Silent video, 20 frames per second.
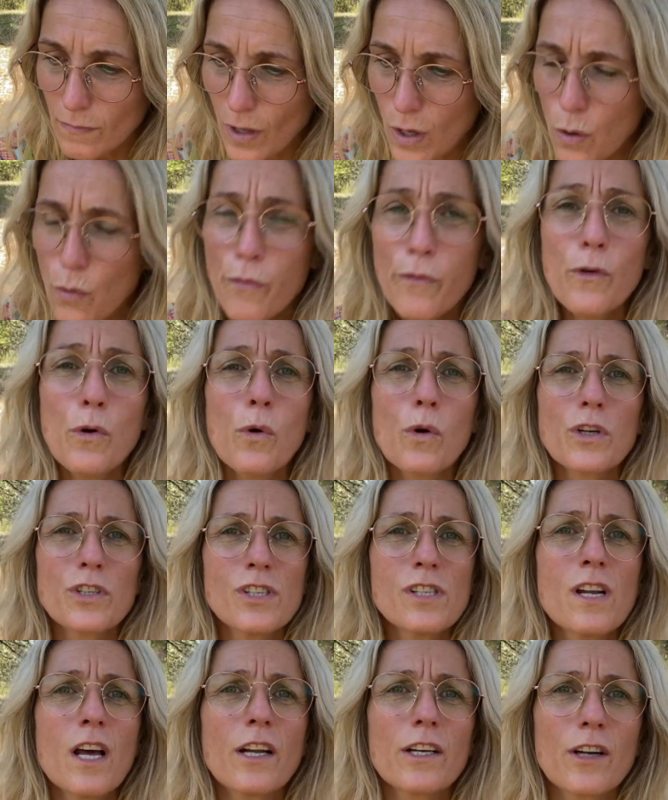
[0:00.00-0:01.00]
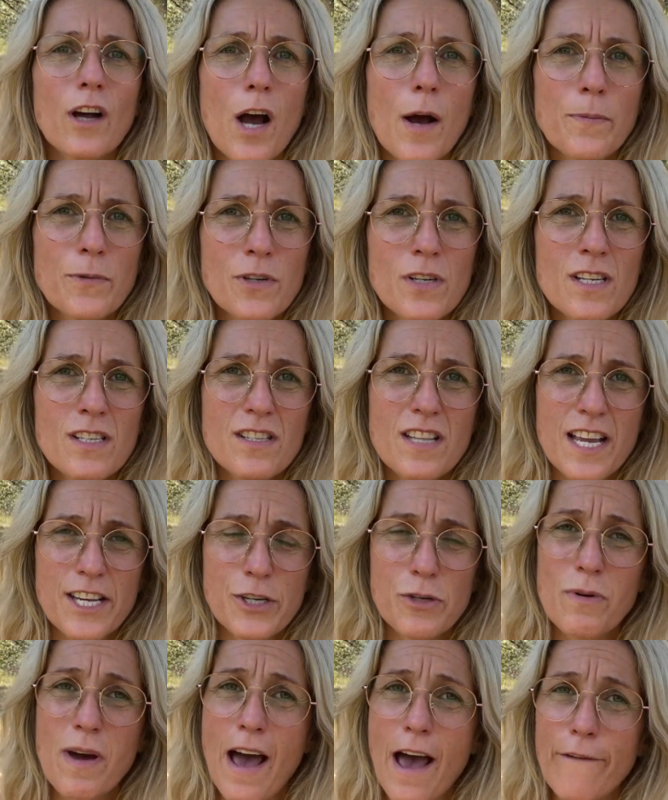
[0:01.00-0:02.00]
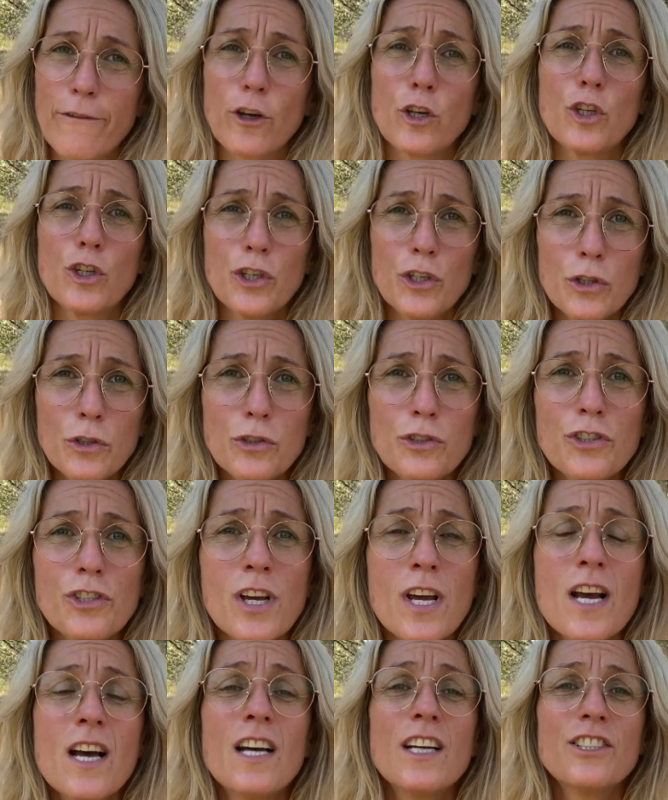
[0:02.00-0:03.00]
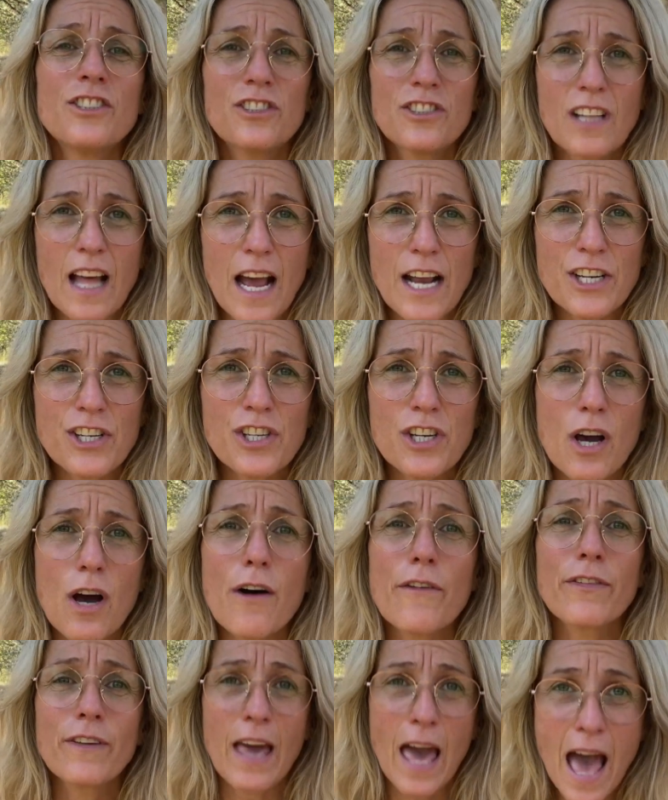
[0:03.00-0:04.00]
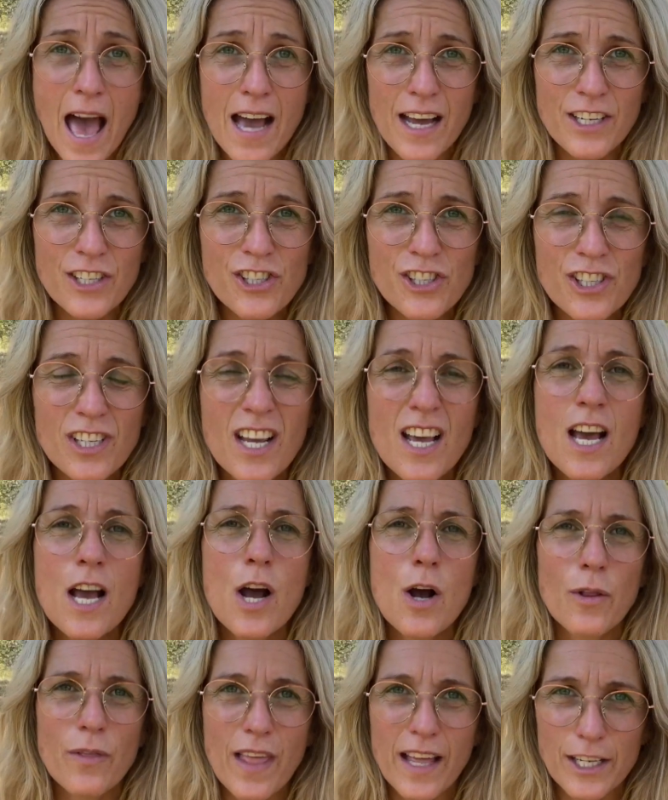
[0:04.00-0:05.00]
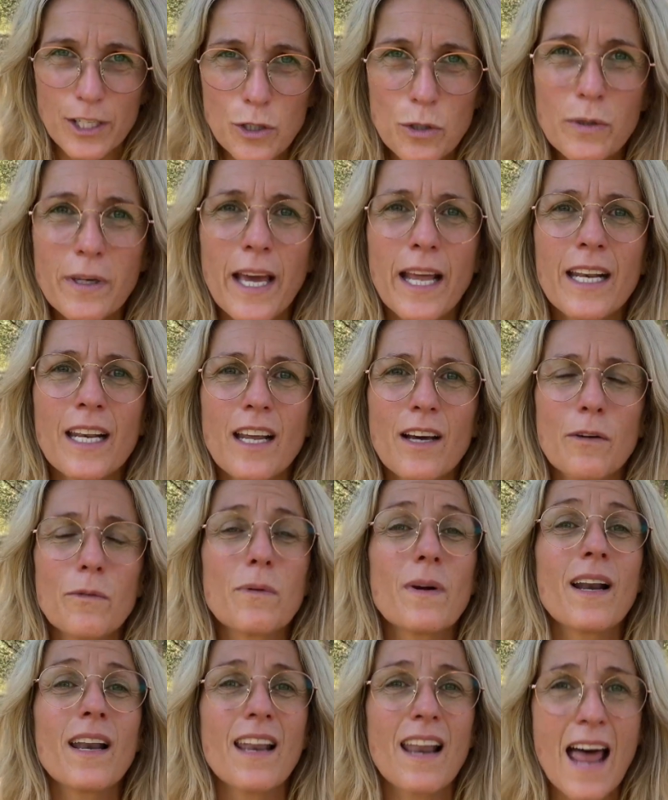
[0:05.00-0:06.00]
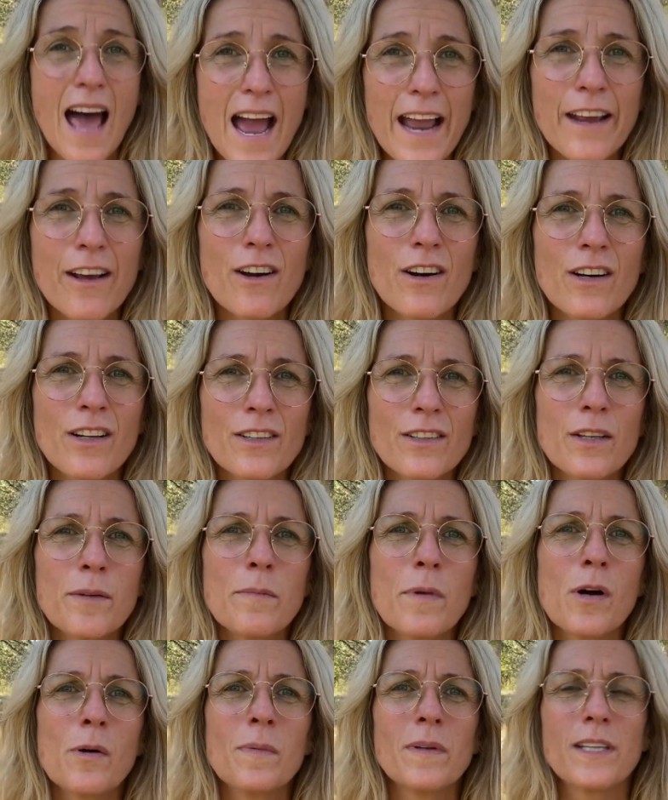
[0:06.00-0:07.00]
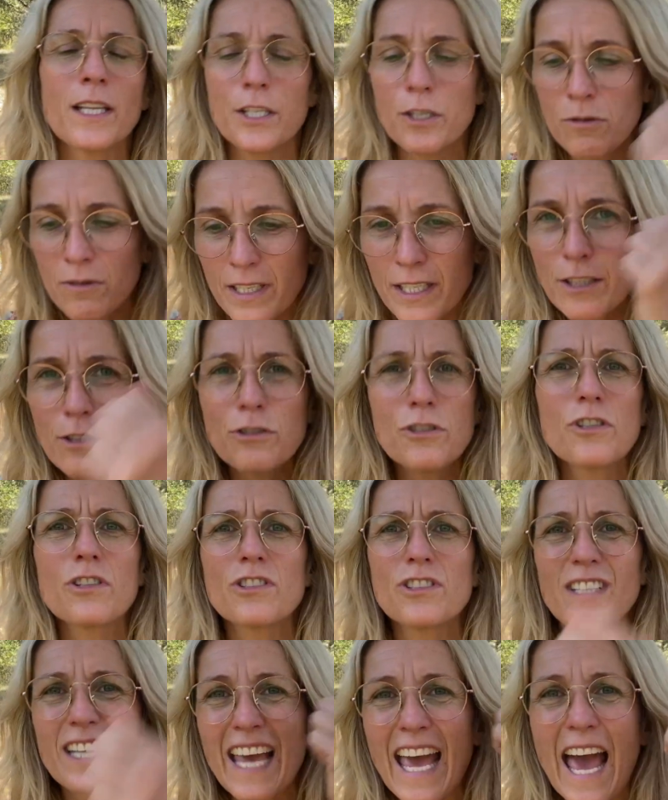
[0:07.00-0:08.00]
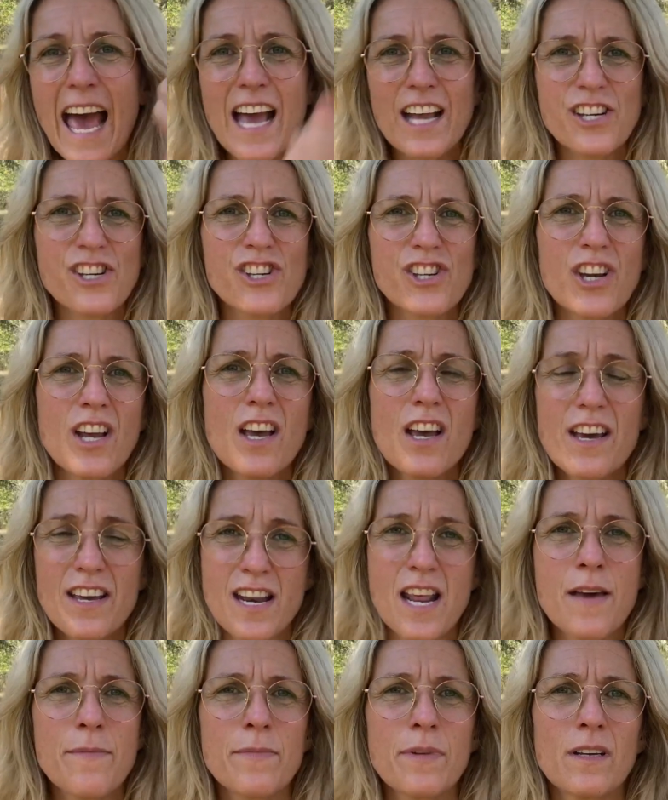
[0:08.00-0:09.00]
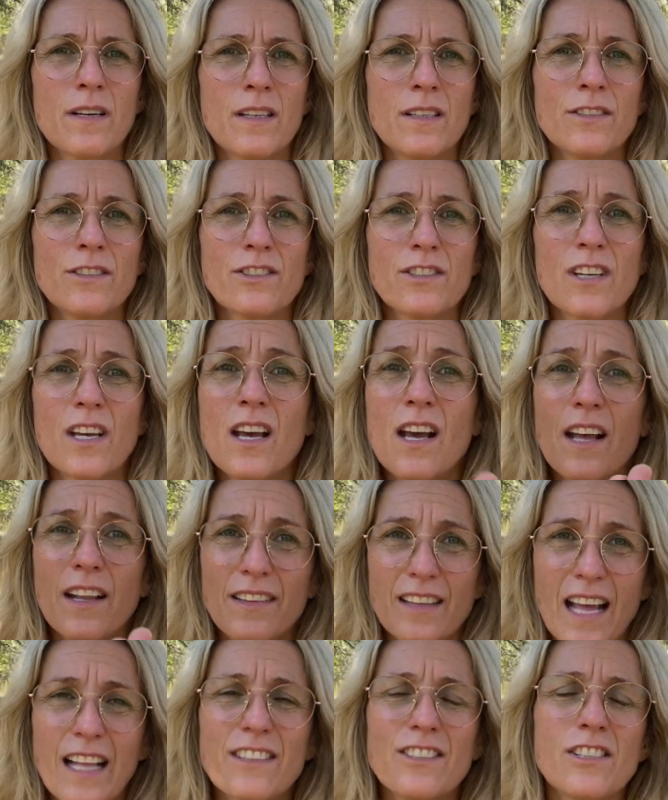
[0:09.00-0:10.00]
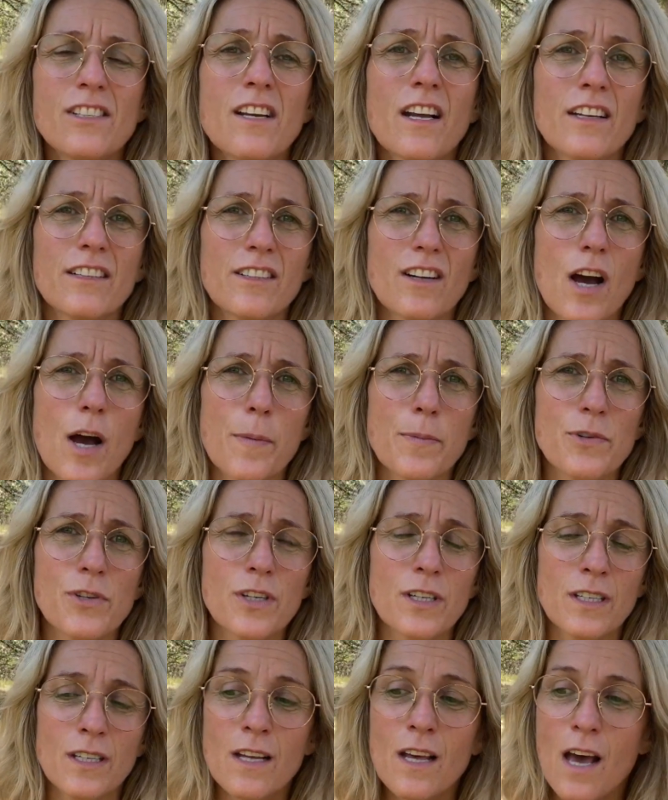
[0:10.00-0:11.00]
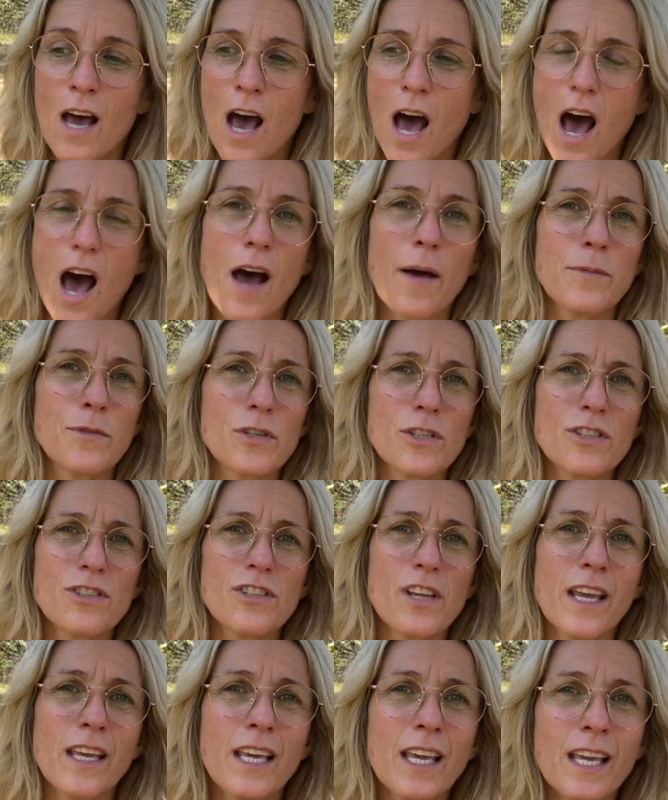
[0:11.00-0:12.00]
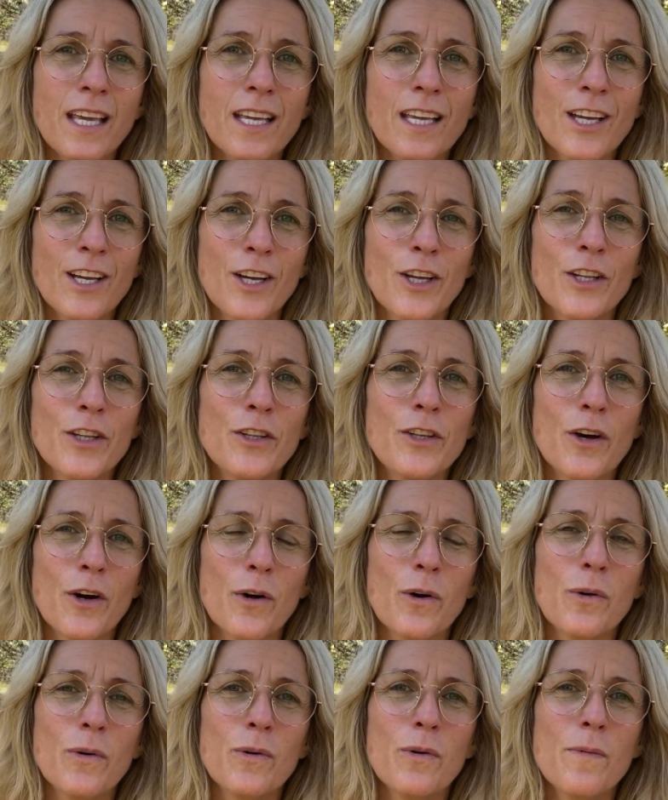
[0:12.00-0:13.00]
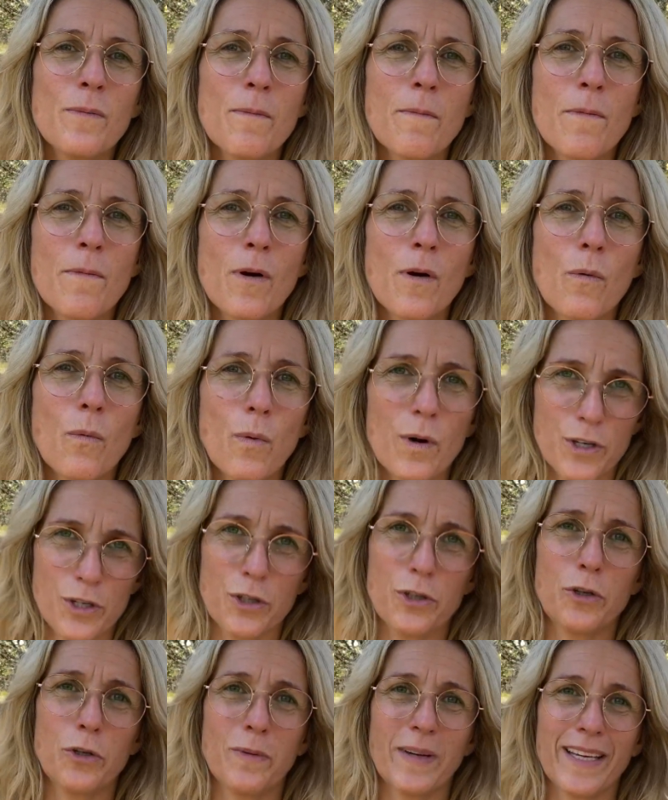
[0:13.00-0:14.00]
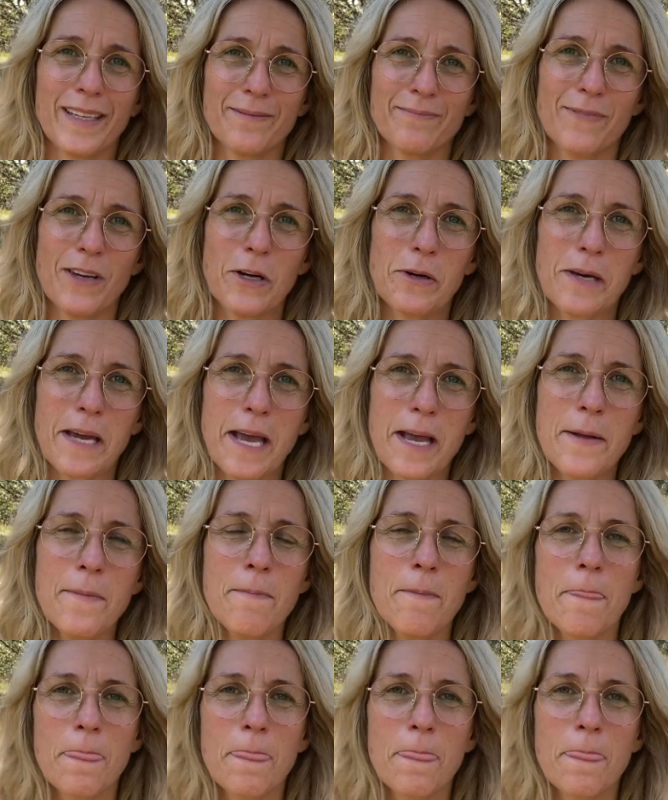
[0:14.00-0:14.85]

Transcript: Of course, another option is that you have a huge stash of cash that you can rely on the moment that you need to just cash an ambulance. That's another option. I'm just saying, know what you're doing, okay?